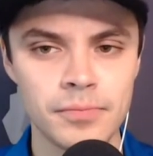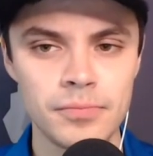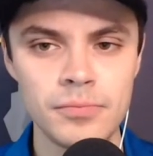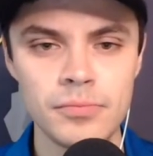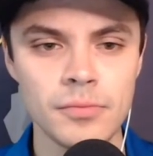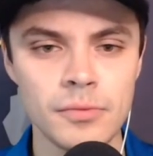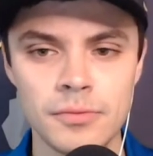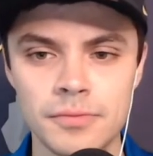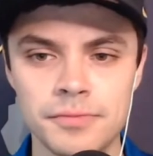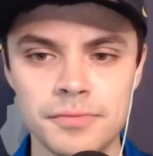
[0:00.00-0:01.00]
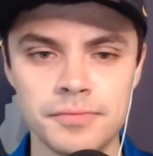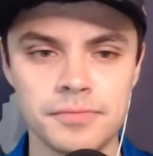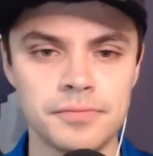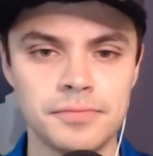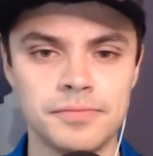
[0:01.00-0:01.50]

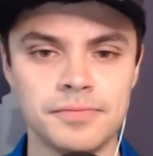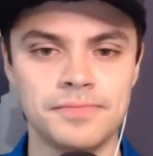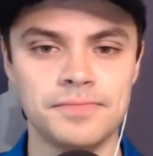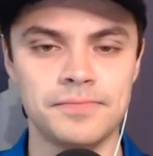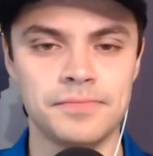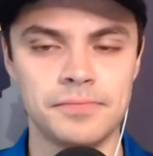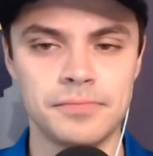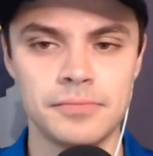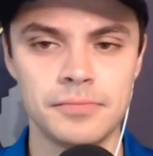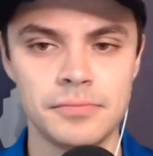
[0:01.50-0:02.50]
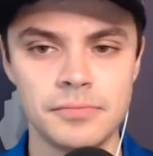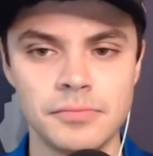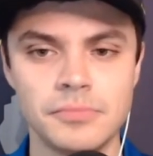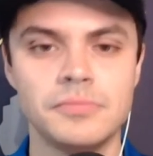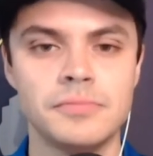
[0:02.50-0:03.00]

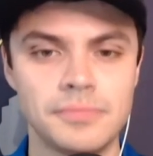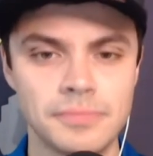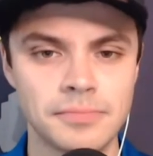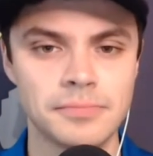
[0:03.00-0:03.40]
No words are spoken by the person on screen.